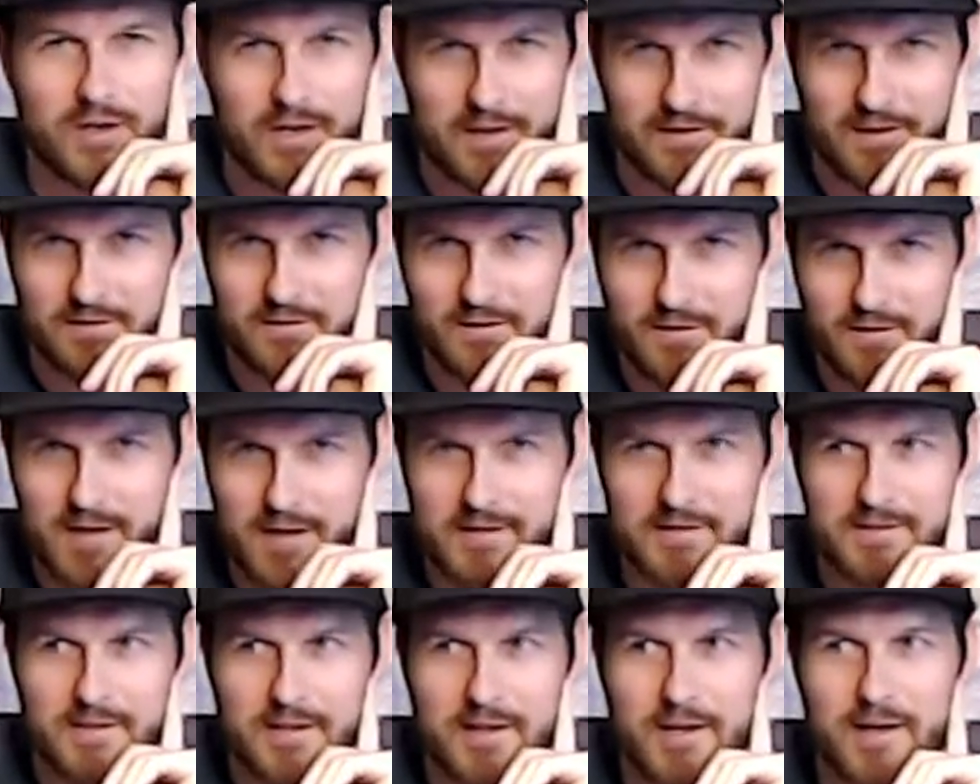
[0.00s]
I think the
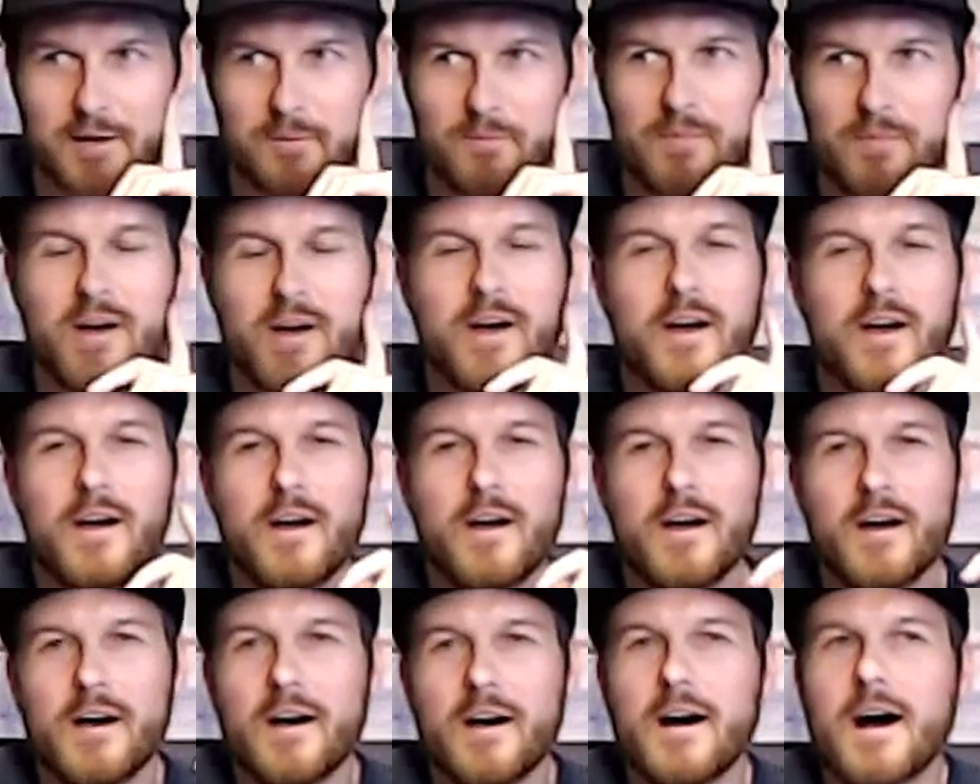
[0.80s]
last time
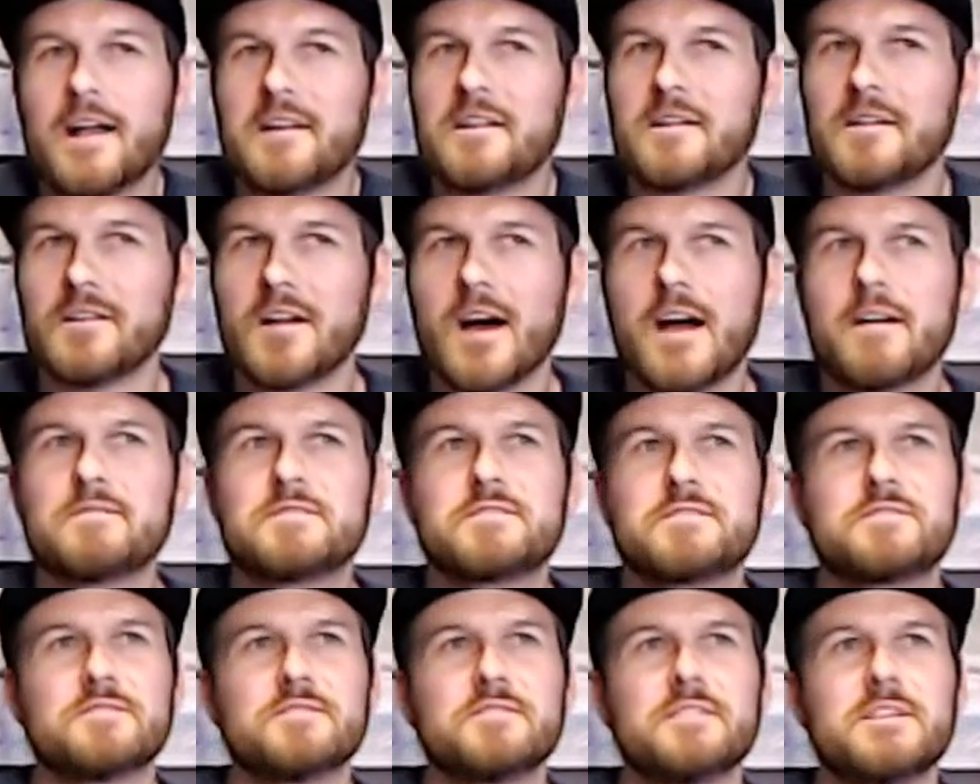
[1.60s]
I did a live
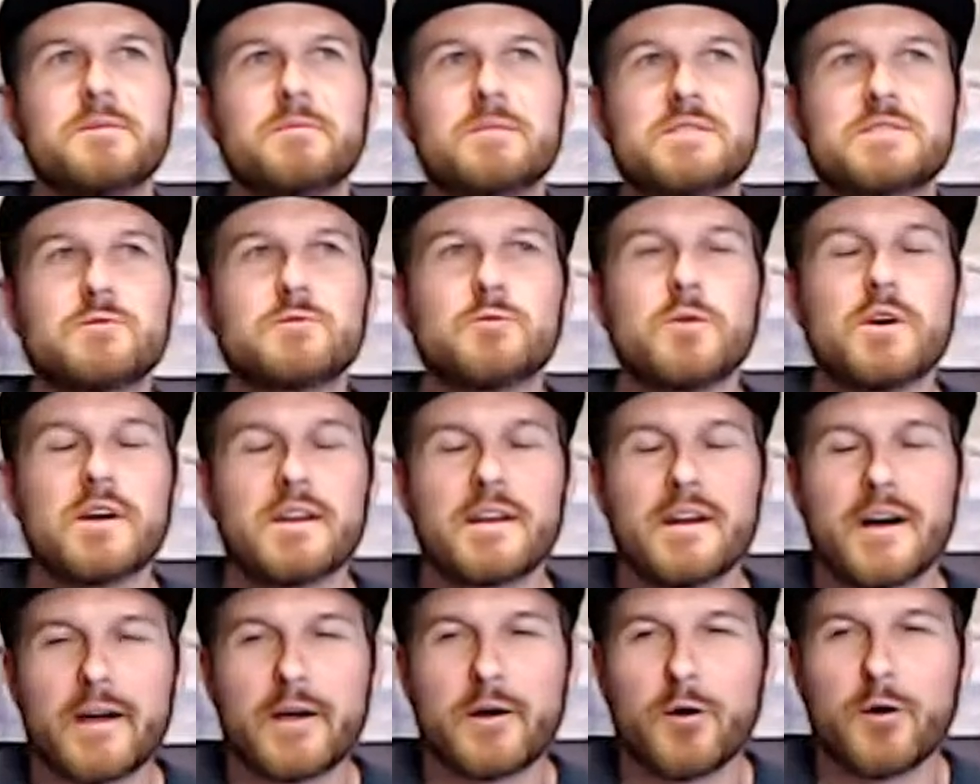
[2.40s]
stream is when
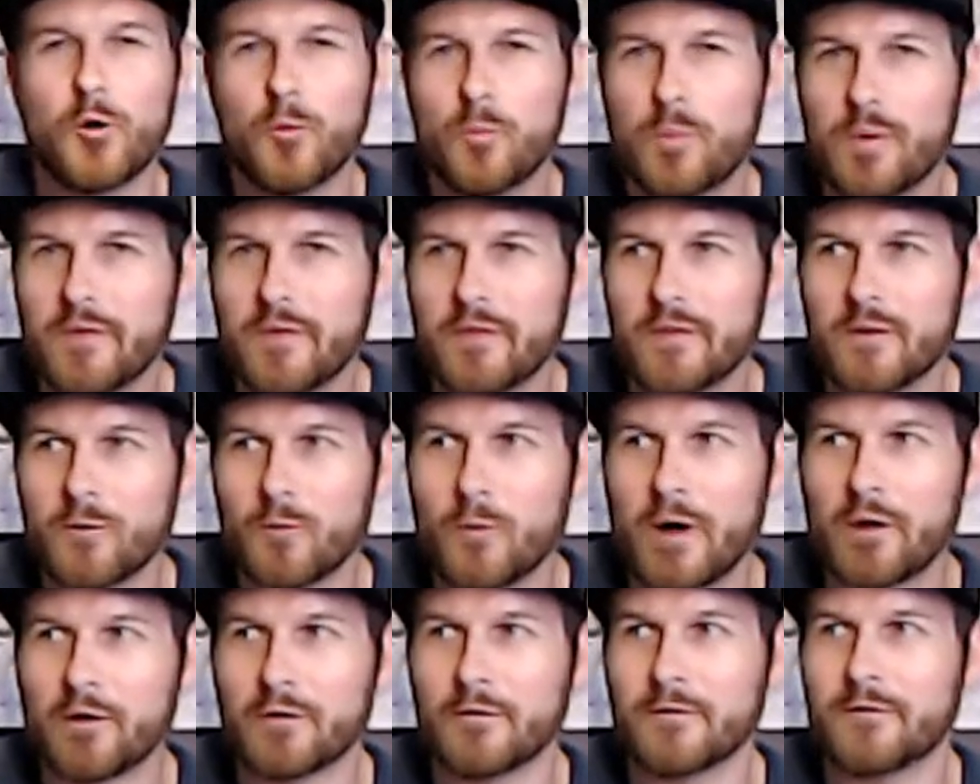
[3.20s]
I opened the
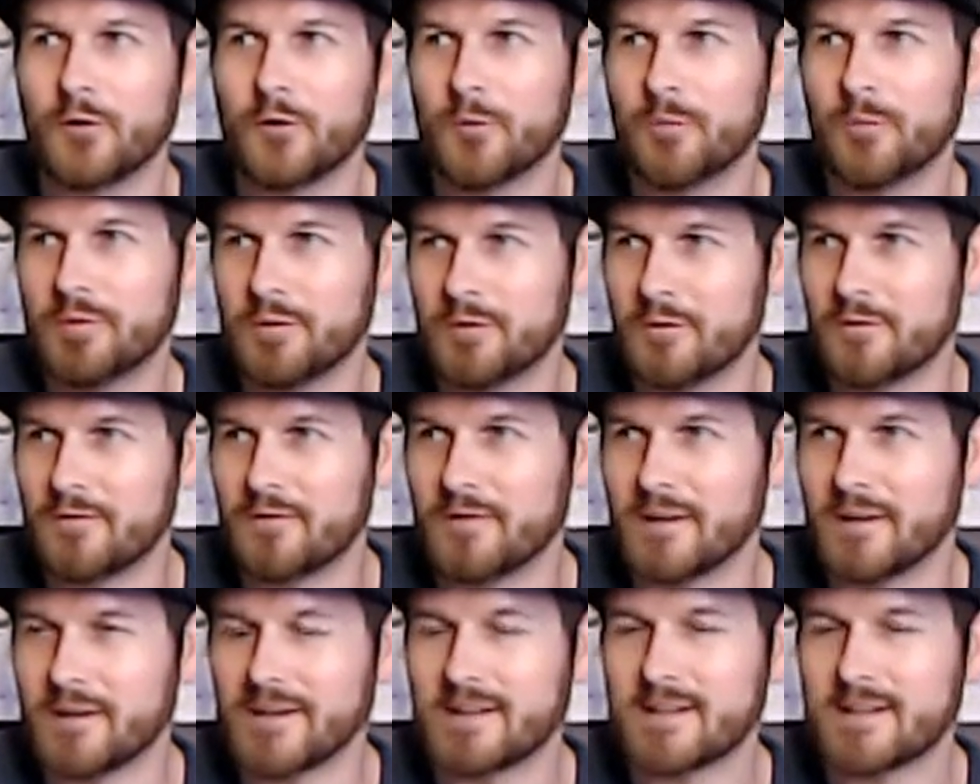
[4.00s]
Weller Foolproof
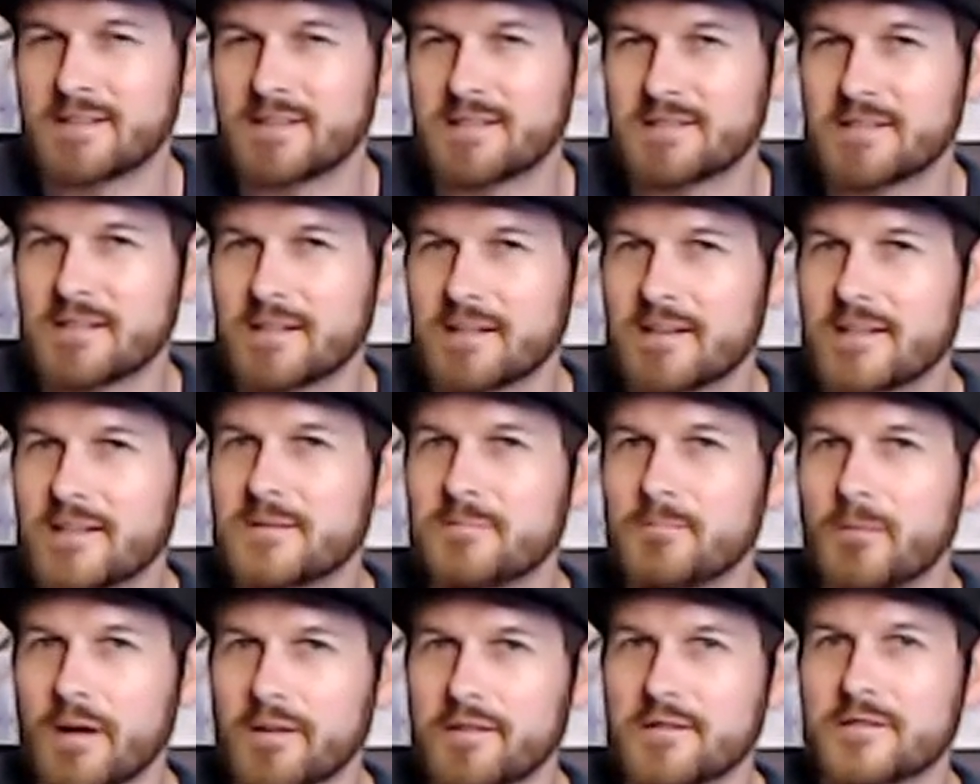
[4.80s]
like 6
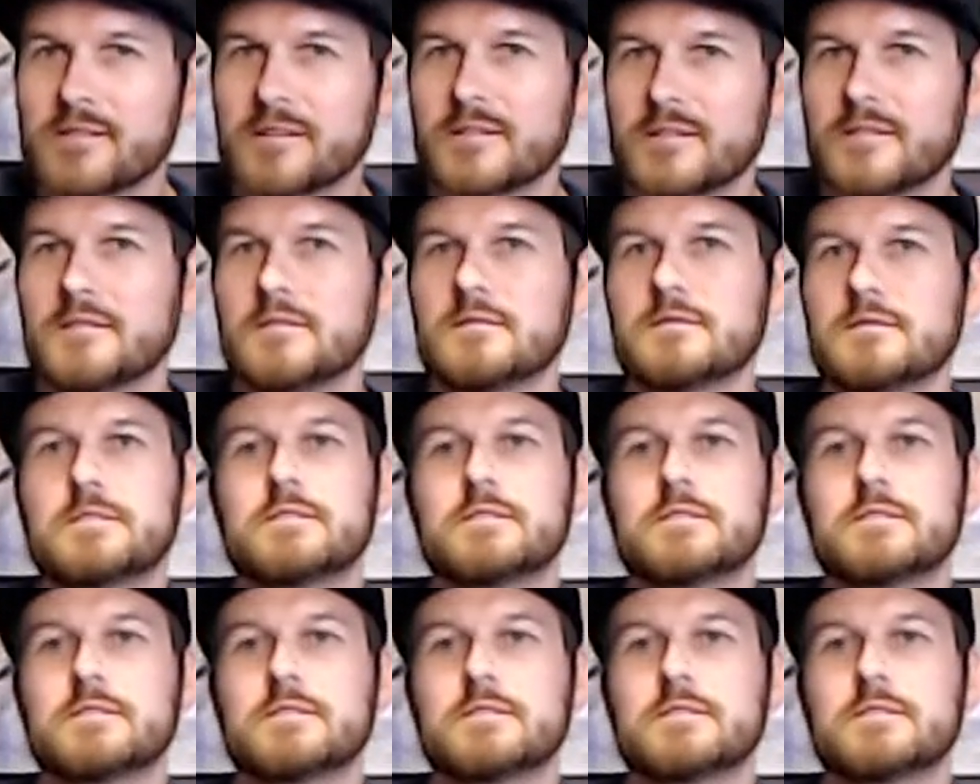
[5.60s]
months ago.